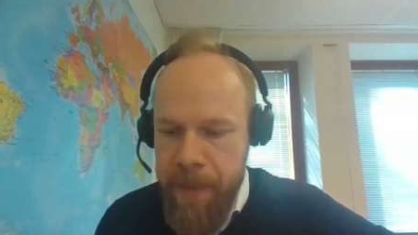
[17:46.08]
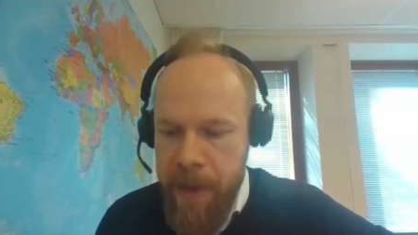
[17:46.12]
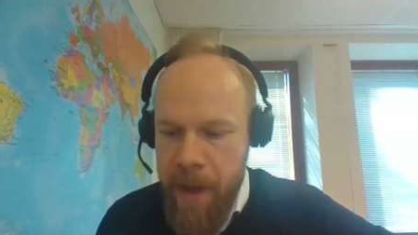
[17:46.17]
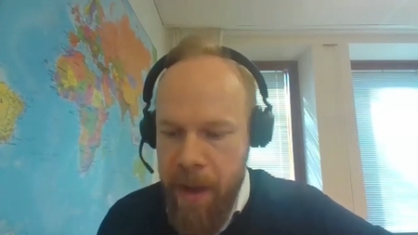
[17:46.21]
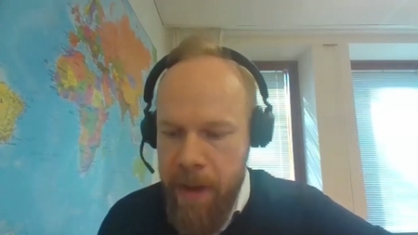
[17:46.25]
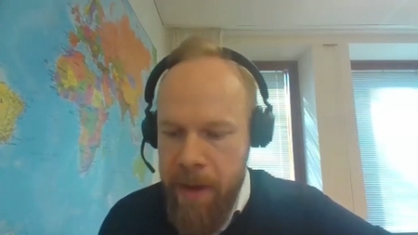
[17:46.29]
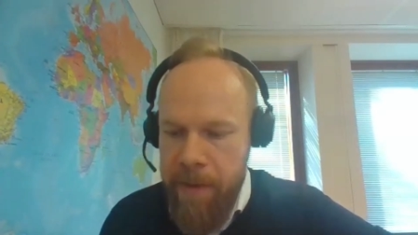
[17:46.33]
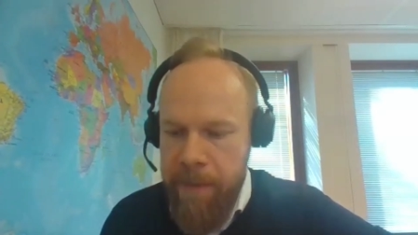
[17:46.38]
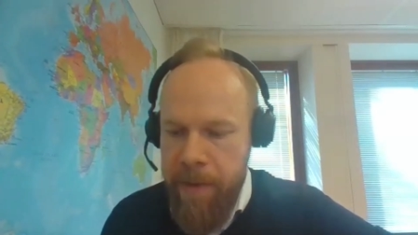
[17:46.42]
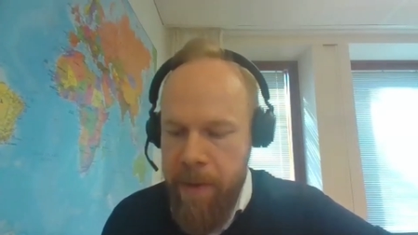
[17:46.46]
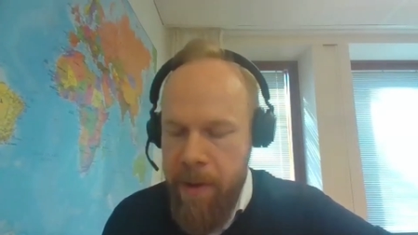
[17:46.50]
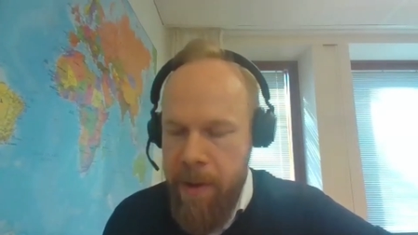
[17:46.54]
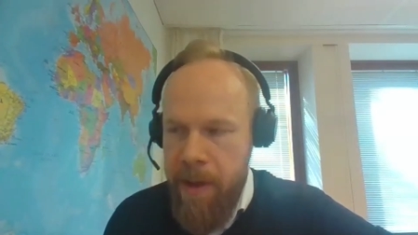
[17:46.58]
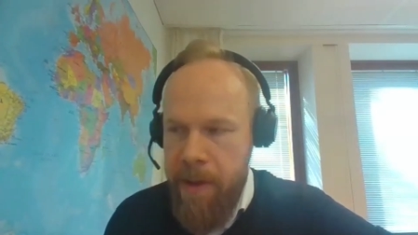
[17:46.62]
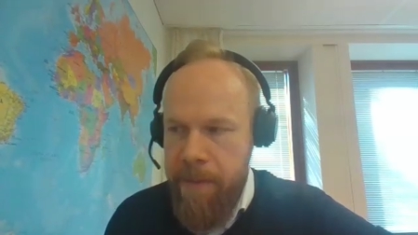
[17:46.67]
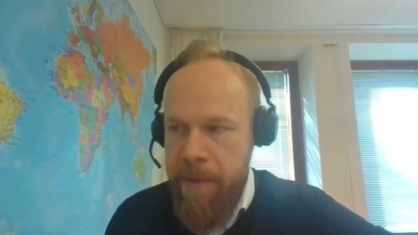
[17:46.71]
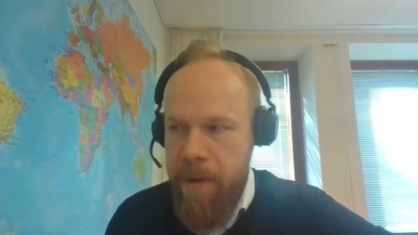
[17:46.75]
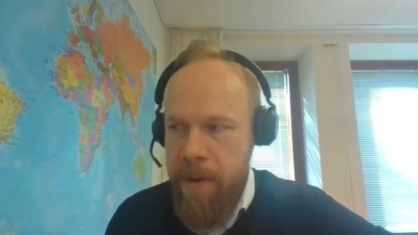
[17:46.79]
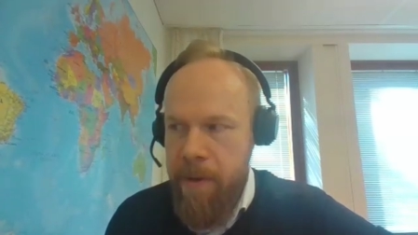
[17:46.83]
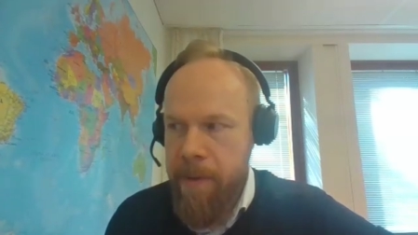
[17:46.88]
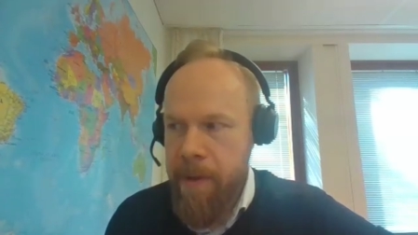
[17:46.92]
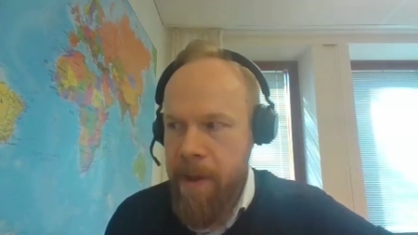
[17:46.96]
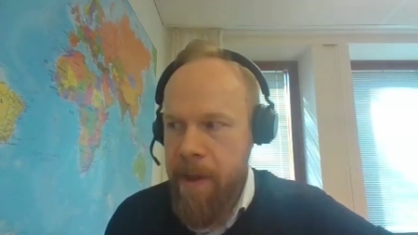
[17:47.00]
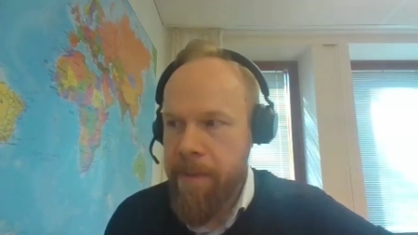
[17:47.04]
And if you if
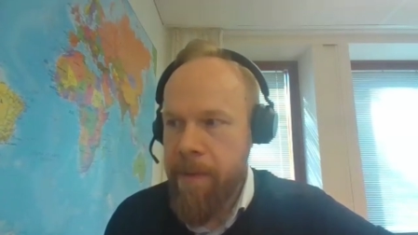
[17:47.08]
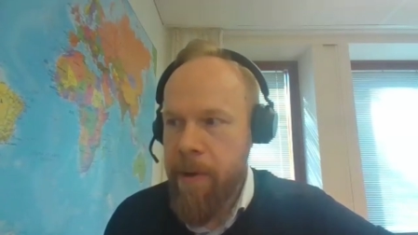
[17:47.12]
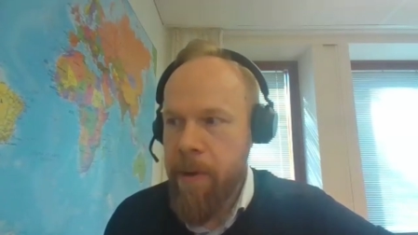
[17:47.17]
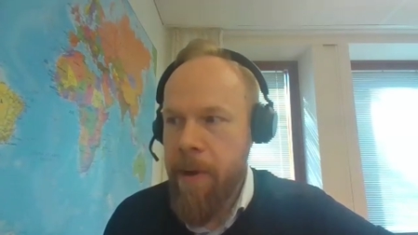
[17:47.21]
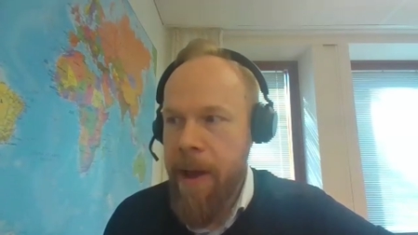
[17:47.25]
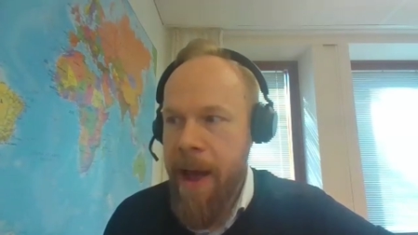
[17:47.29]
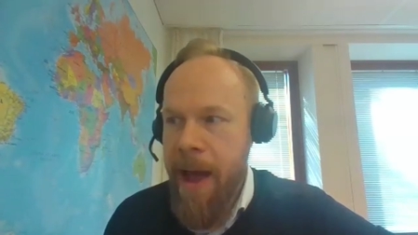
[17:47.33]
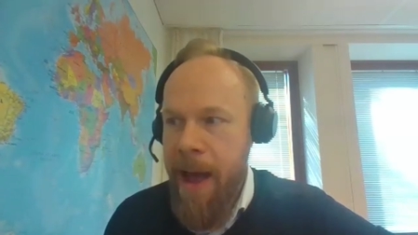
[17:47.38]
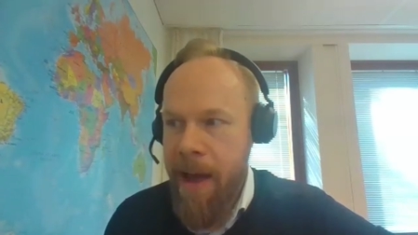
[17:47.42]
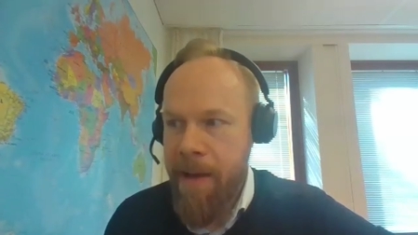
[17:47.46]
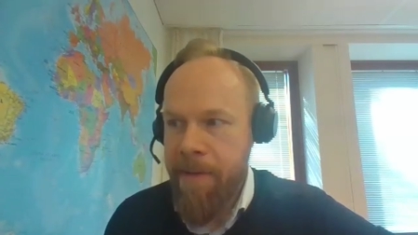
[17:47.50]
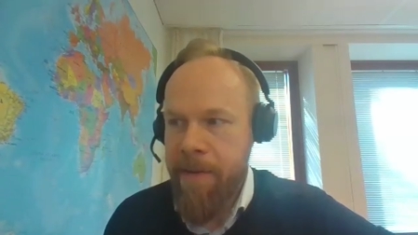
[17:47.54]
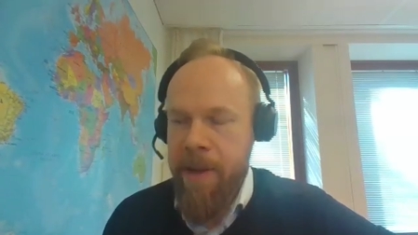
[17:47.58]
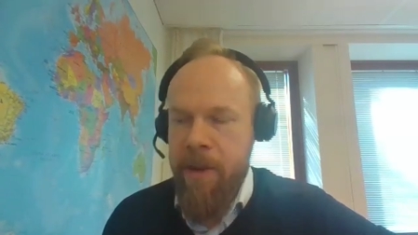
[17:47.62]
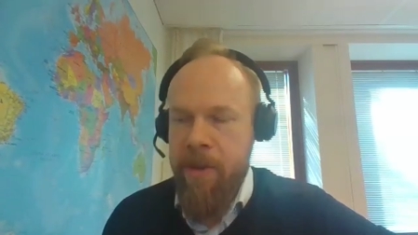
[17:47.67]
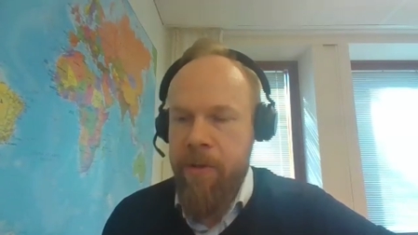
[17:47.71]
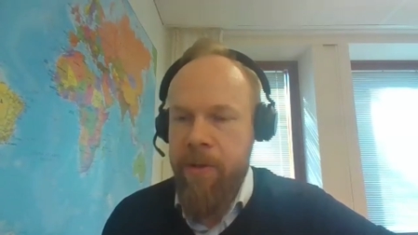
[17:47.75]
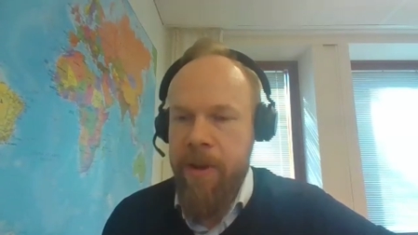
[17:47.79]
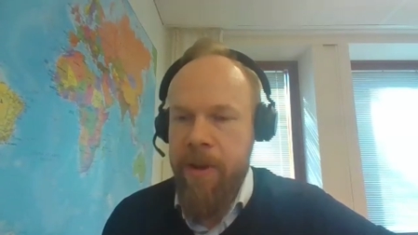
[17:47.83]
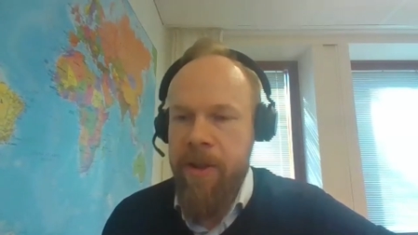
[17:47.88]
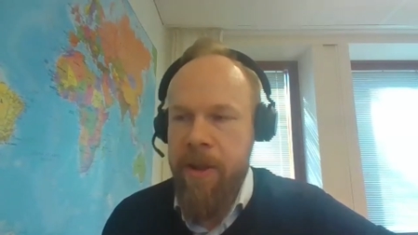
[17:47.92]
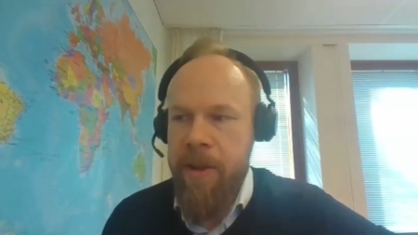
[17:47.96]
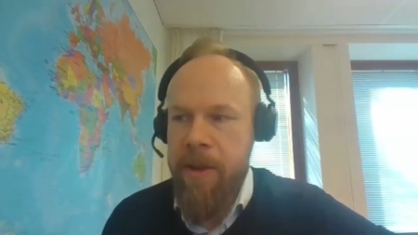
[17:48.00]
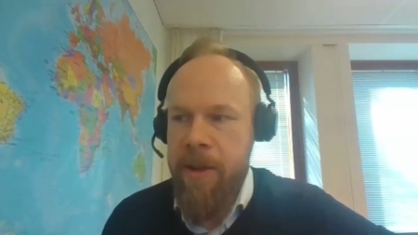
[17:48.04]
you if you have a
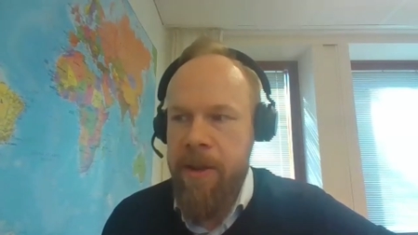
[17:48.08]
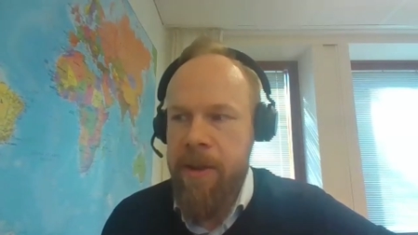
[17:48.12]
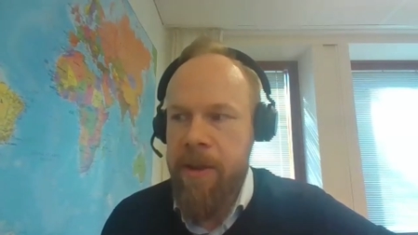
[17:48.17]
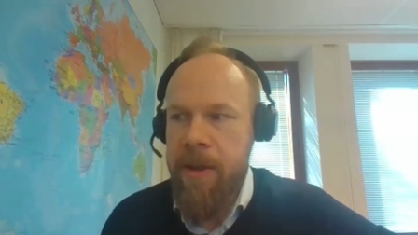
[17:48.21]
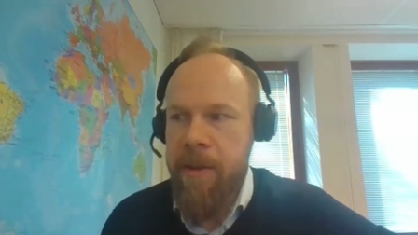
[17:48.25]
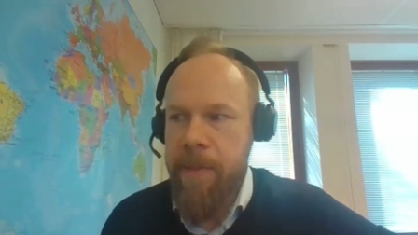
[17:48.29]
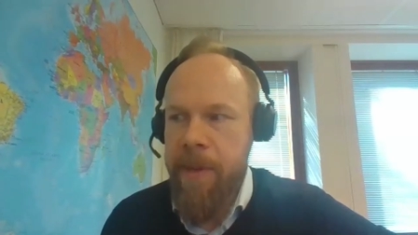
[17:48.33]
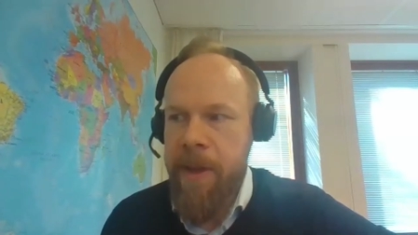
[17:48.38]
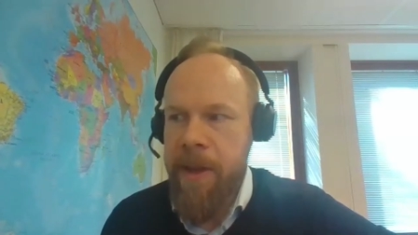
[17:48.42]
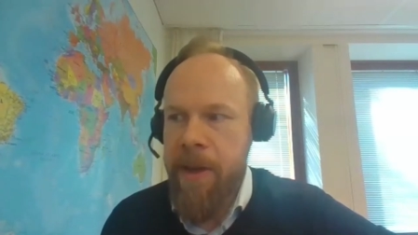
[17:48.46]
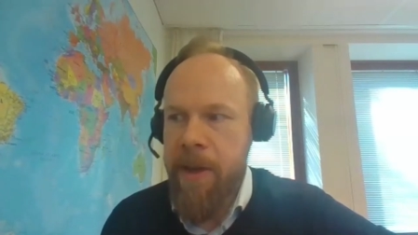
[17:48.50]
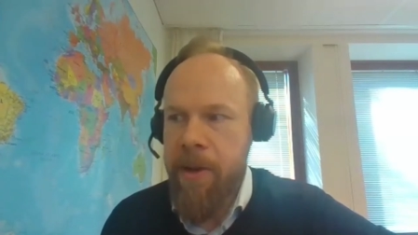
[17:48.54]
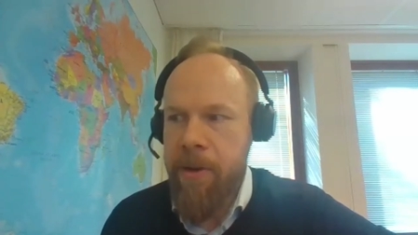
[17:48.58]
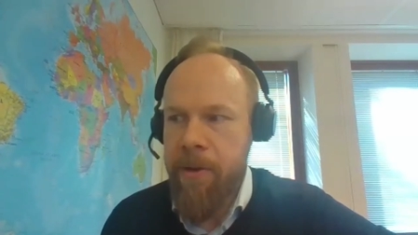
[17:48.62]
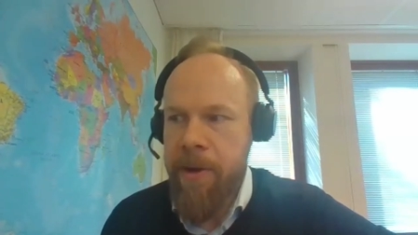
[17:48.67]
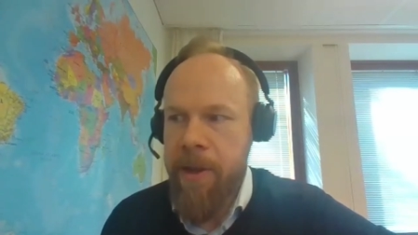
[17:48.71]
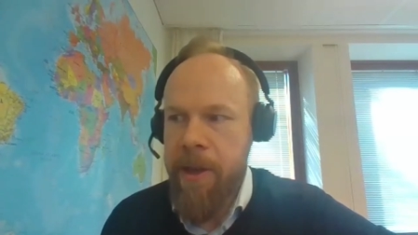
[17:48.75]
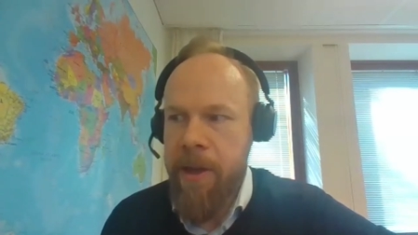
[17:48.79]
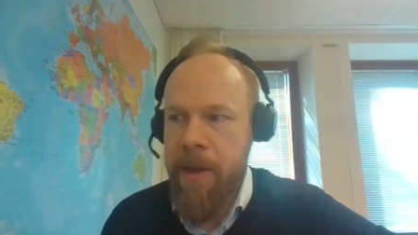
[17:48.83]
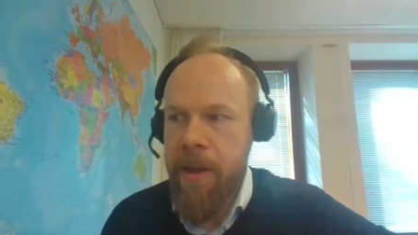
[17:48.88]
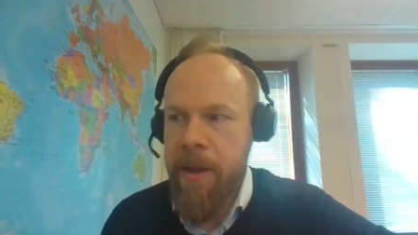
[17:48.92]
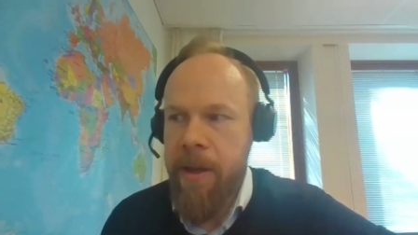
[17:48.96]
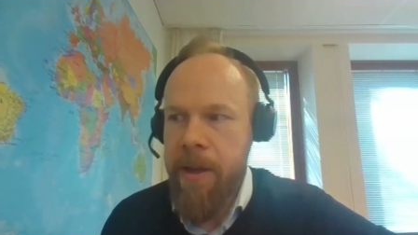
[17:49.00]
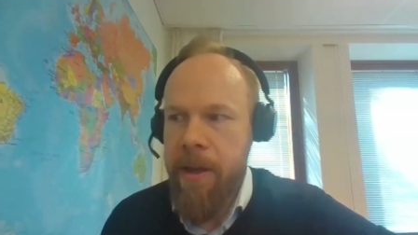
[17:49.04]
trusted
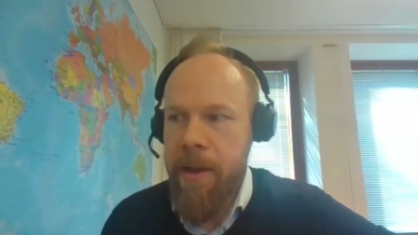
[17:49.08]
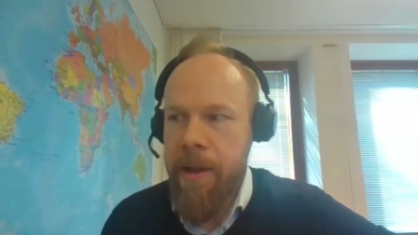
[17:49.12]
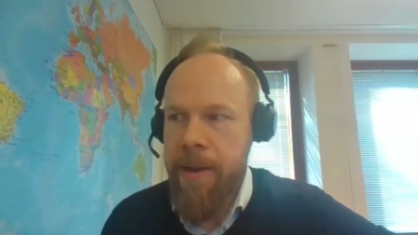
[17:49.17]
intermediary,